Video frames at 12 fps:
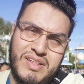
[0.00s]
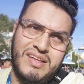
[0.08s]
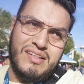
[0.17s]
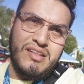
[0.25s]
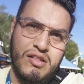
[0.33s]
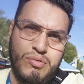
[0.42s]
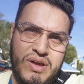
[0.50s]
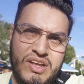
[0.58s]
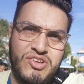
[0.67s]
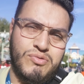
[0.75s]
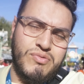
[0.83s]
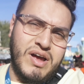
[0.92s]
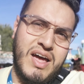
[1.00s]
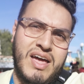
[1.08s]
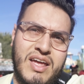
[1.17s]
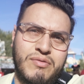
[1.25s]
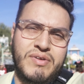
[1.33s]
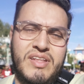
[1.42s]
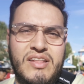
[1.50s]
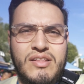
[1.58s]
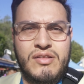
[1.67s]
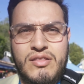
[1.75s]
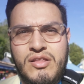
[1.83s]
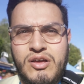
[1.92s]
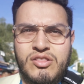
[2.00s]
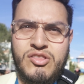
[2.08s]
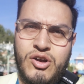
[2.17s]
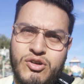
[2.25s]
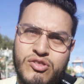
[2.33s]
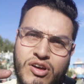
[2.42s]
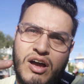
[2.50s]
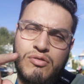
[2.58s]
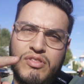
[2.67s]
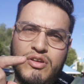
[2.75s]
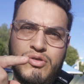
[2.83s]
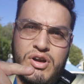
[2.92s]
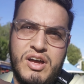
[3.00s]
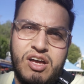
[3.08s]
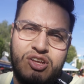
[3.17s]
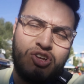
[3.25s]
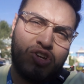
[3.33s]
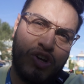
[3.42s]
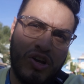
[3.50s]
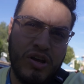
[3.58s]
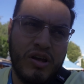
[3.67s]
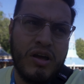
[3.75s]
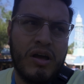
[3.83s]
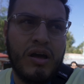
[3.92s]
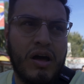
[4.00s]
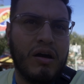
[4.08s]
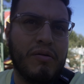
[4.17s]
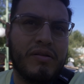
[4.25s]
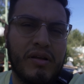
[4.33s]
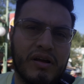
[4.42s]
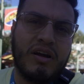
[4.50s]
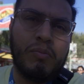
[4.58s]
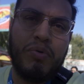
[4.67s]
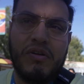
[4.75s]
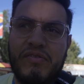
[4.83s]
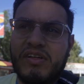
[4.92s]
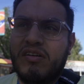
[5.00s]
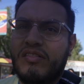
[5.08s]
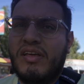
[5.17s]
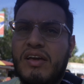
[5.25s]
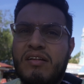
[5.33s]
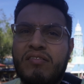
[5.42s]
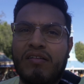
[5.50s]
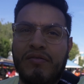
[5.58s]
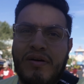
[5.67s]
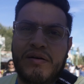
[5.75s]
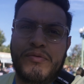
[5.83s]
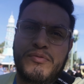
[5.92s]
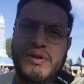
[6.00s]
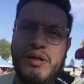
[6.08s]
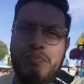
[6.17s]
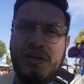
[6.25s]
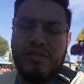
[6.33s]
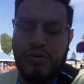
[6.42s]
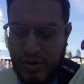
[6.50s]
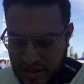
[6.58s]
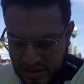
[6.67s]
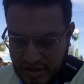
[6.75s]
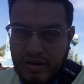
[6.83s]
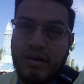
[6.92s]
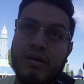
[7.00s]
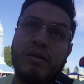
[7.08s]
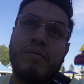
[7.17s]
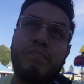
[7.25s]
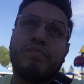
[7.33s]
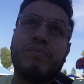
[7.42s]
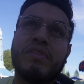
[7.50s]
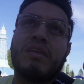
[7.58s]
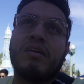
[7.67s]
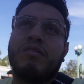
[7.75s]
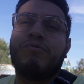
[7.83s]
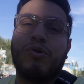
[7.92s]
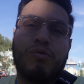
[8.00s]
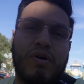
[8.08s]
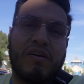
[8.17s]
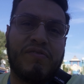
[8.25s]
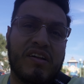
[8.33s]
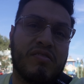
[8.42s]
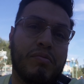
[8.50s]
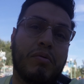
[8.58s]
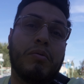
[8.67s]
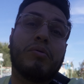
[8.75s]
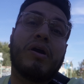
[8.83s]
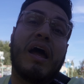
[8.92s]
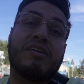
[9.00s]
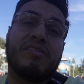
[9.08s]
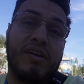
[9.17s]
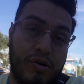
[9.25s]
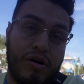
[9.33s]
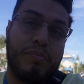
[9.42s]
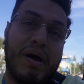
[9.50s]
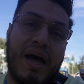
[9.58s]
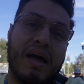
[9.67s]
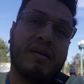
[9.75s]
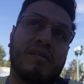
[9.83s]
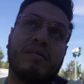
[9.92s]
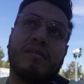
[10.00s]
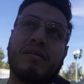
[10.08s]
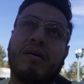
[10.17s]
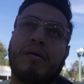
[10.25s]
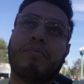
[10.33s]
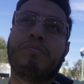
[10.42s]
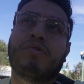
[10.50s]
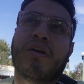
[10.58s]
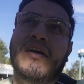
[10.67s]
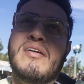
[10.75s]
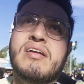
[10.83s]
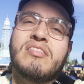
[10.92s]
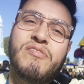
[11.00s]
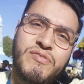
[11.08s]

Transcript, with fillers: we did the Luigi ride, we did the Turtle Talk with Crush, uh, we've done a couple of other things that we haven't really been doing the Food and Wine Festival. We're actually going back, um, we're here at the